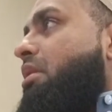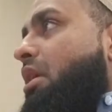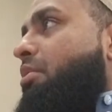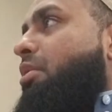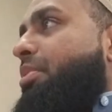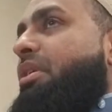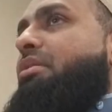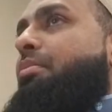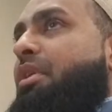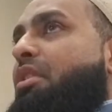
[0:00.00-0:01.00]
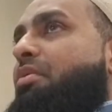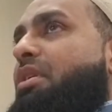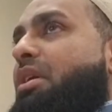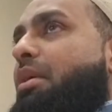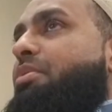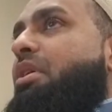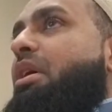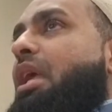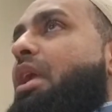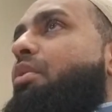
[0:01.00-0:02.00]
He would repeat something 3 times.
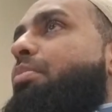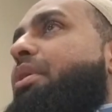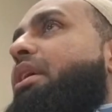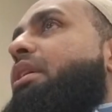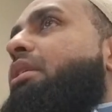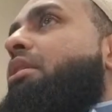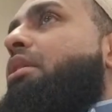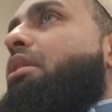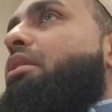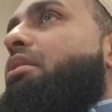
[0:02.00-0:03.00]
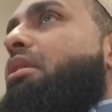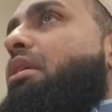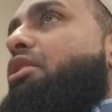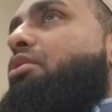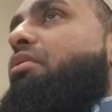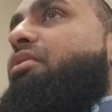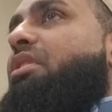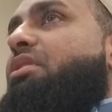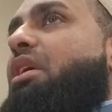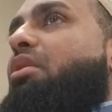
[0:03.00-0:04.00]
He repeated the issue of
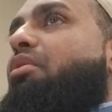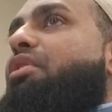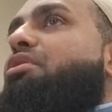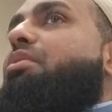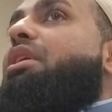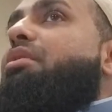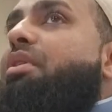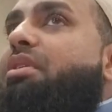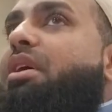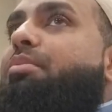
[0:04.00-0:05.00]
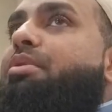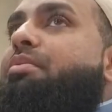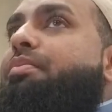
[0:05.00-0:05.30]
Dajjal over 23 times.